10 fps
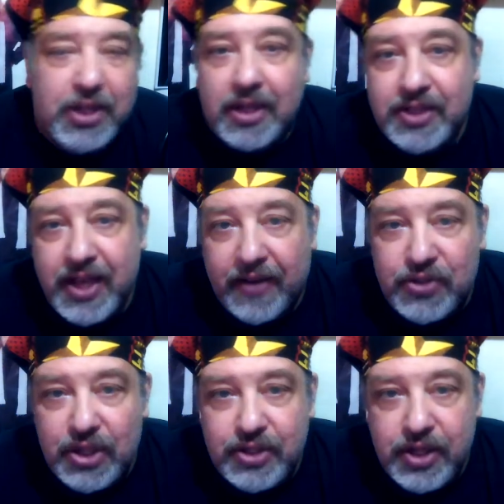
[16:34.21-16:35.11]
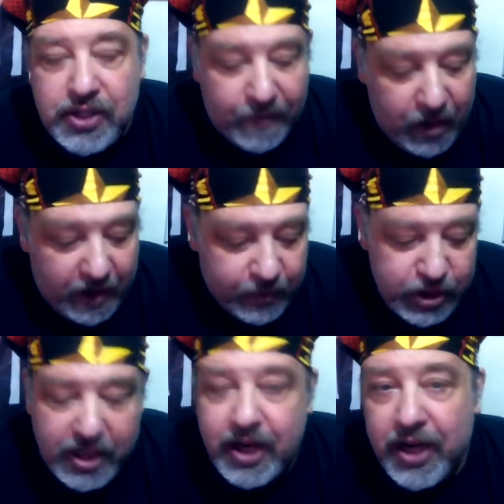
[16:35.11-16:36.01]
you because the FCC's involved.
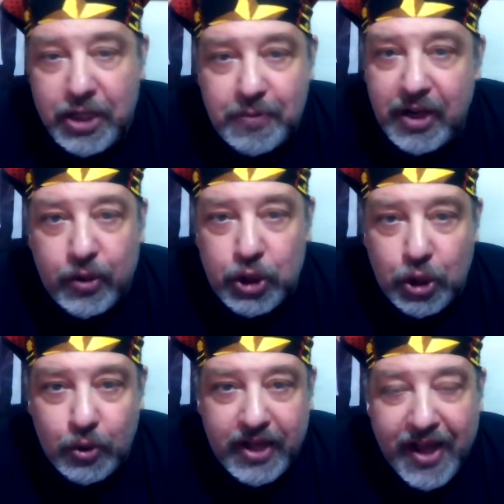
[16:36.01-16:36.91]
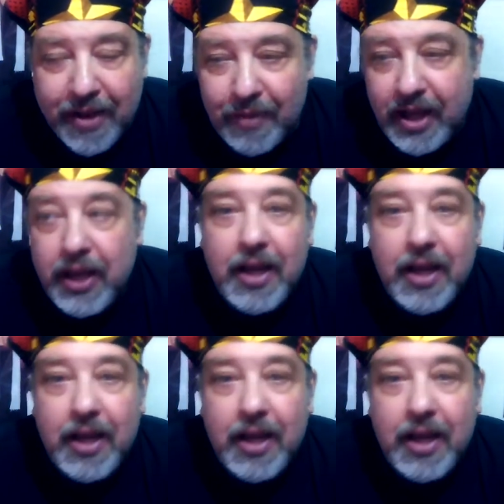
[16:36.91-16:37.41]
When you get on HBO and Showtime,